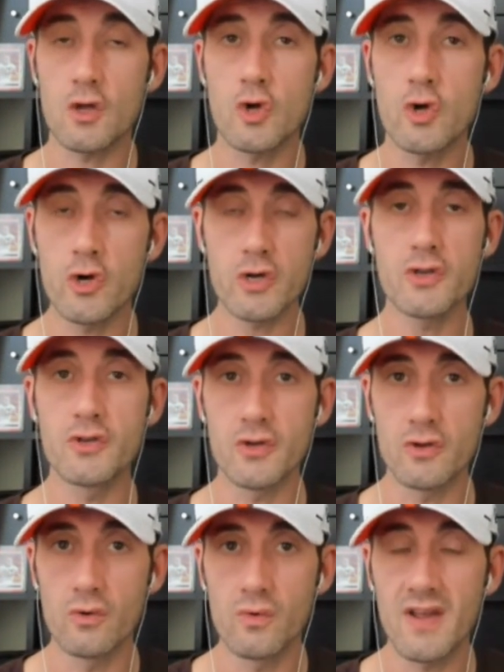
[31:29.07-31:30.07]
could
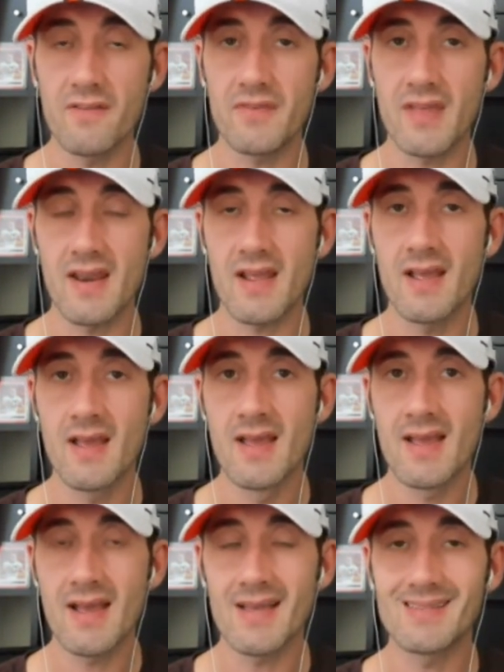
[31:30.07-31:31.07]
do if getting
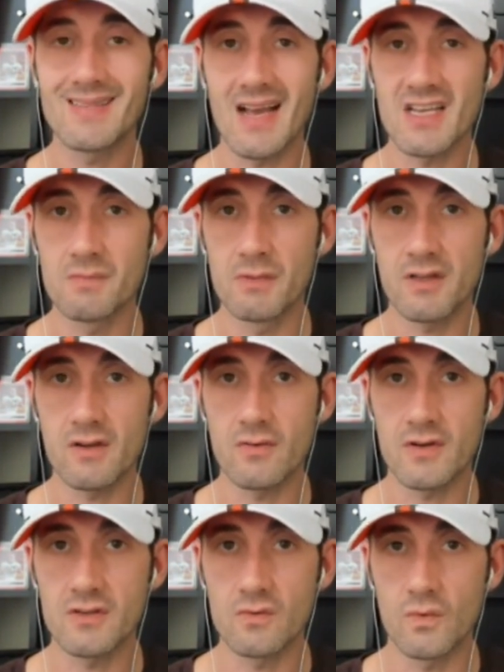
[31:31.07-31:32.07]
a sizable
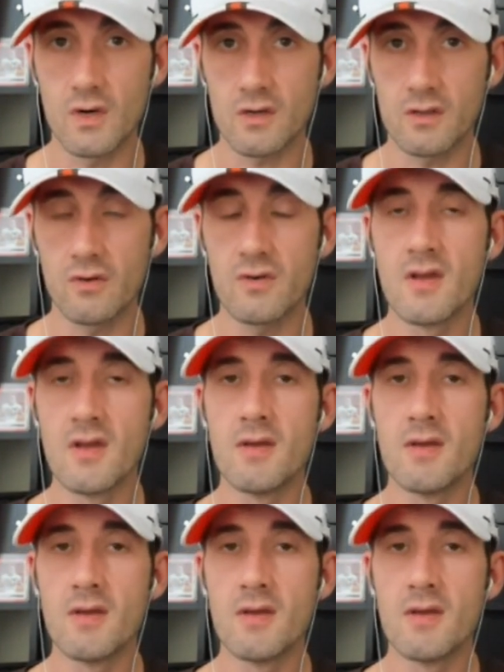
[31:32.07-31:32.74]
increase in workload,